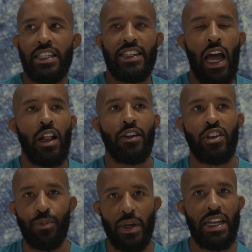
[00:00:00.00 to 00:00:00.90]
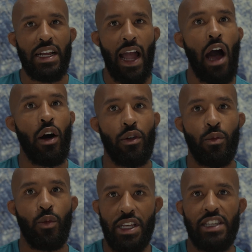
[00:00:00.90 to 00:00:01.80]
style of competing, how
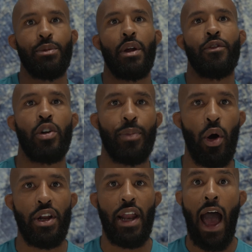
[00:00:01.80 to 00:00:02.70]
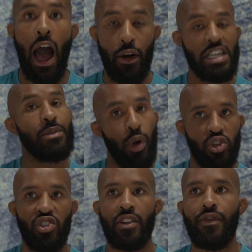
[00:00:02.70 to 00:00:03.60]
when he's getting ready for an opponent, how he
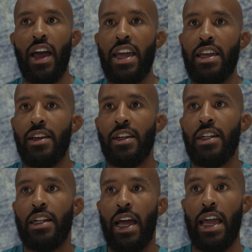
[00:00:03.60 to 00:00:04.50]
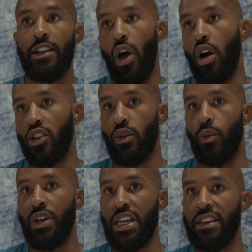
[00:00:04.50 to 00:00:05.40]
approaches the fight, and to also
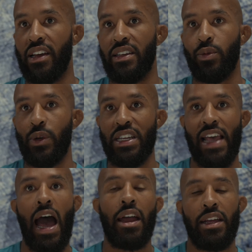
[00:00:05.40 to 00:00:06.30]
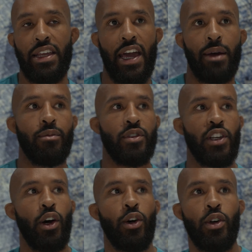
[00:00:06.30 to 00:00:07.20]
what he does when he's out of camp.
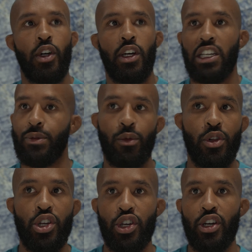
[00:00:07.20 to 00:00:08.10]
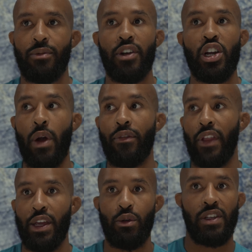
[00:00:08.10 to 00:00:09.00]
So it's been really good. I'm very grateful
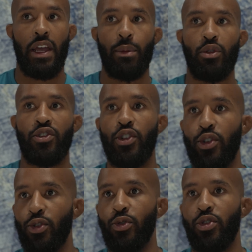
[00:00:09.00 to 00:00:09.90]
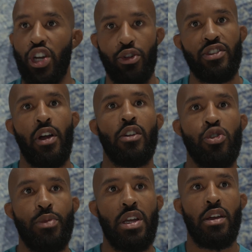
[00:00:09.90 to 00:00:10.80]
that he was able to share his knowledge
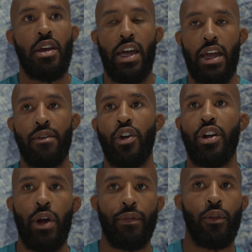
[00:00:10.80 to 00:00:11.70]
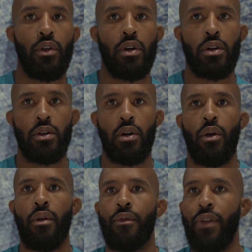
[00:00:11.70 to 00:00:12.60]
with me, and very grateful for
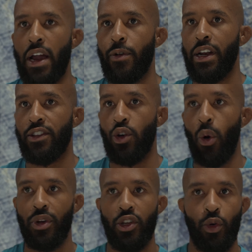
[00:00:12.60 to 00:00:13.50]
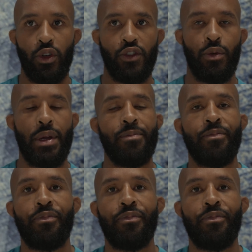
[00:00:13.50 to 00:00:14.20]
Fight Ready to open the doors for me.